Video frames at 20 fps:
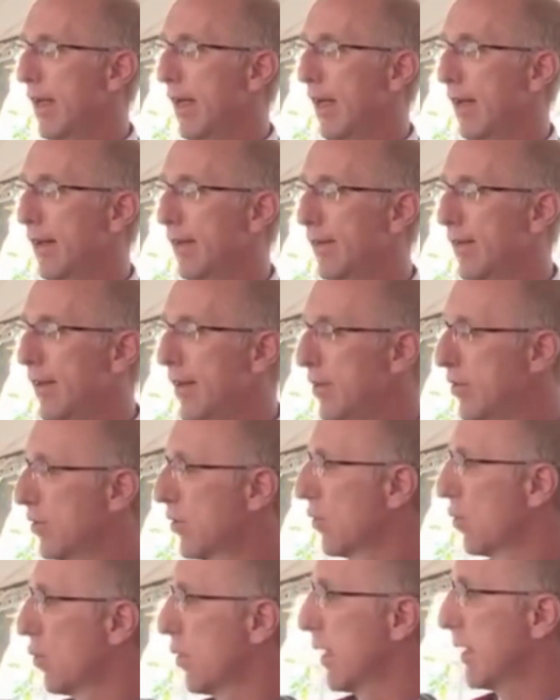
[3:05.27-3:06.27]
As
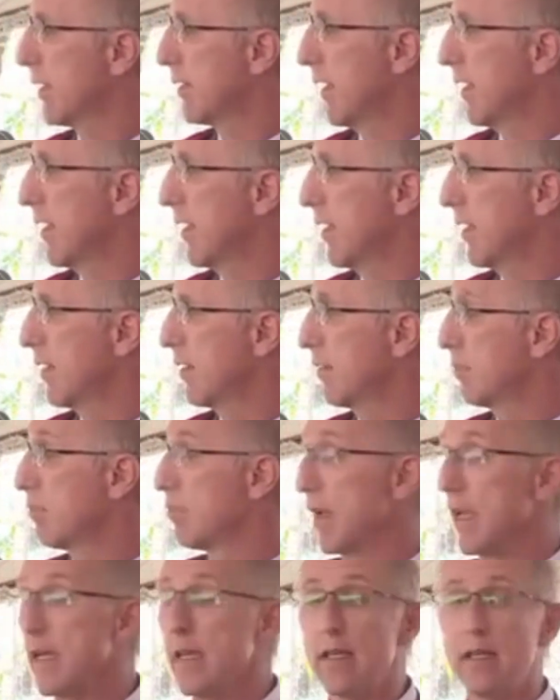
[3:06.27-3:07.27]
such, we attended
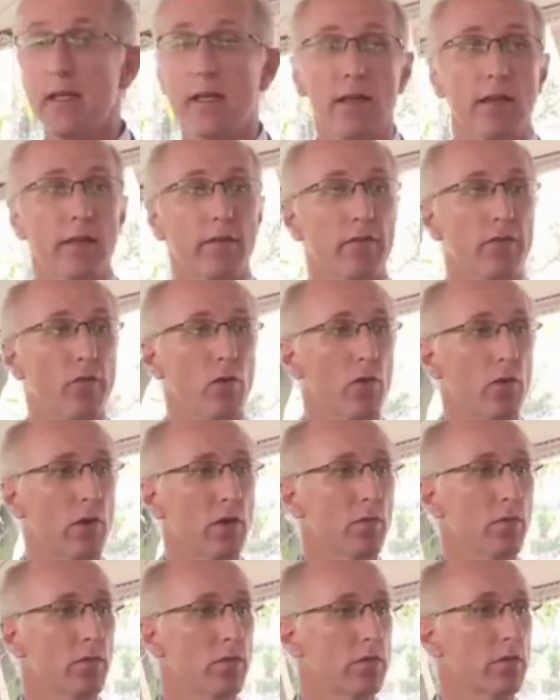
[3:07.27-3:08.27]
many
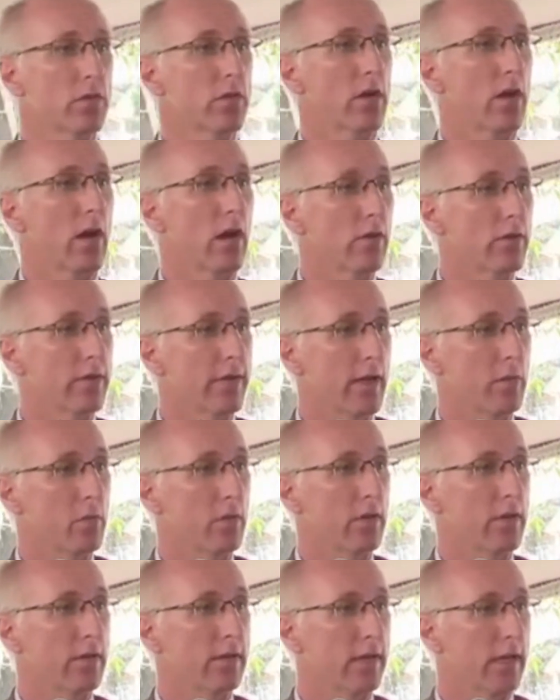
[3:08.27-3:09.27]
forums,
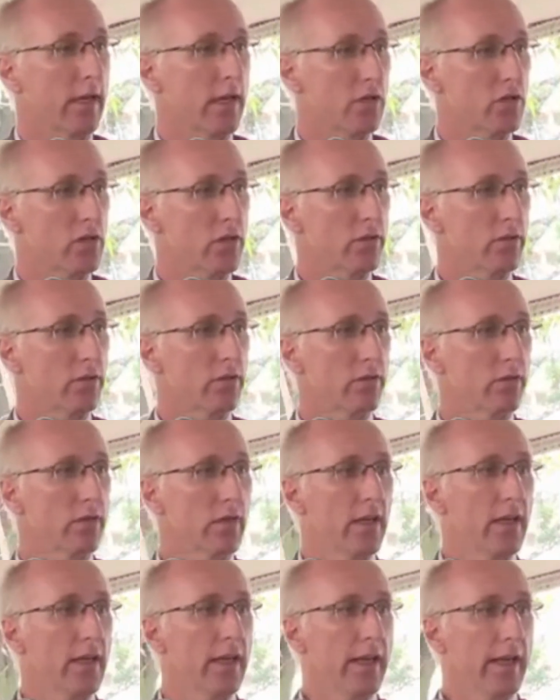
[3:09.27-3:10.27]
roundtable discussions,
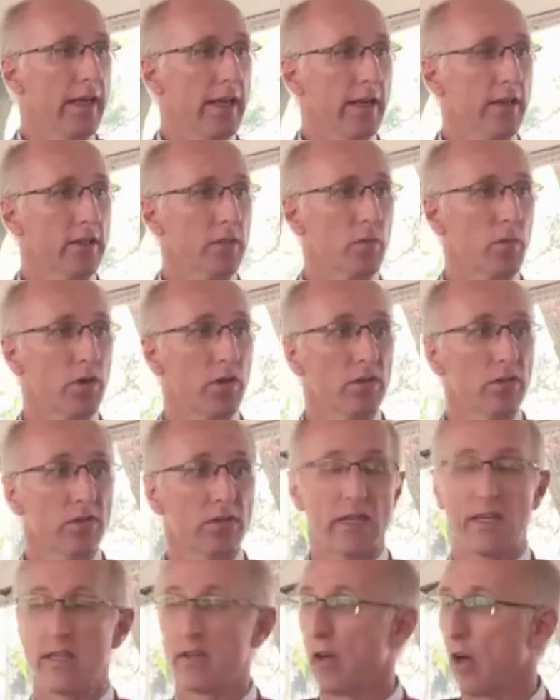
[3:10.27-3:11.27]

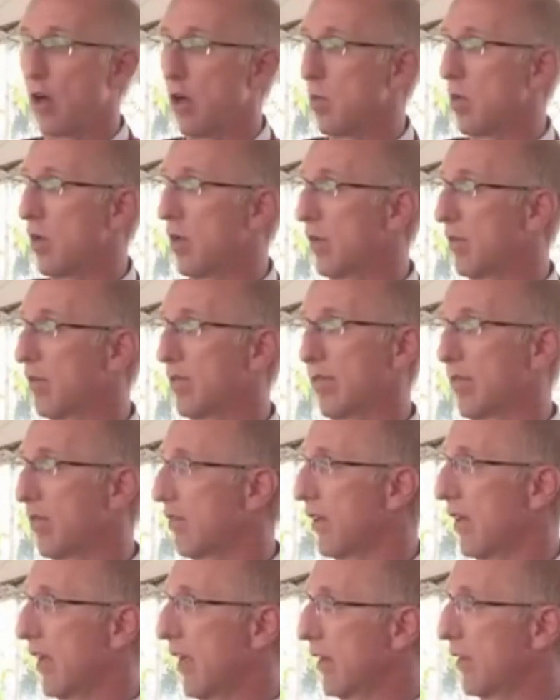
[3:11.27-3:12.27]
expos, indabas,
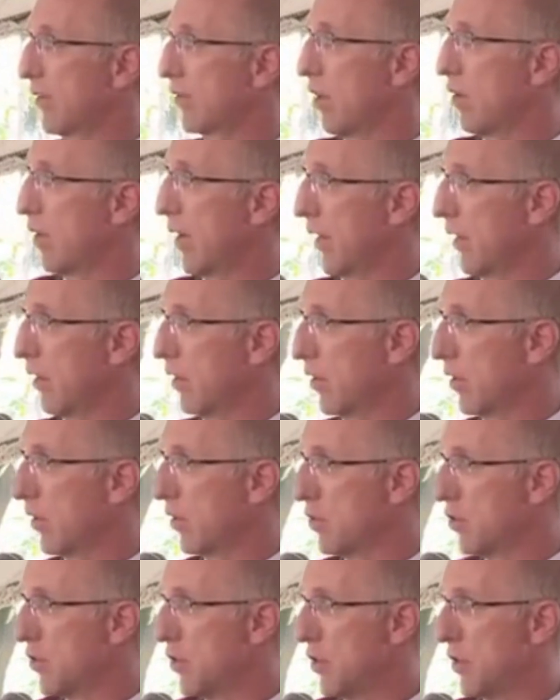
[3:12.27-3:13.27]
and so I can
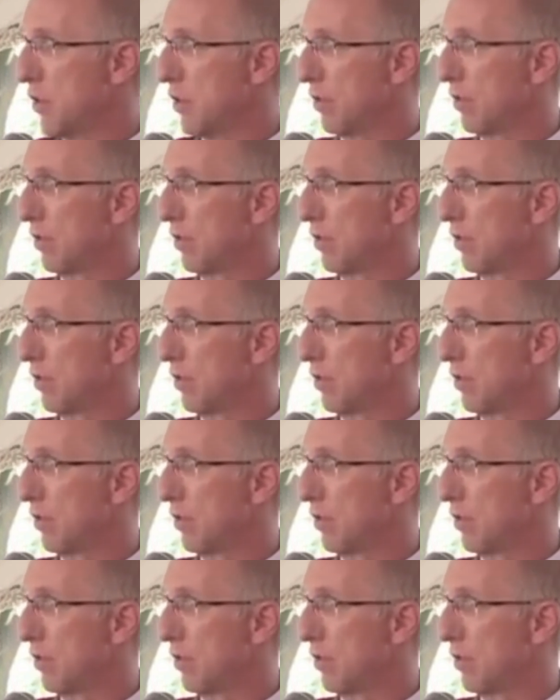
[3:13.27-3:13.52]
continue.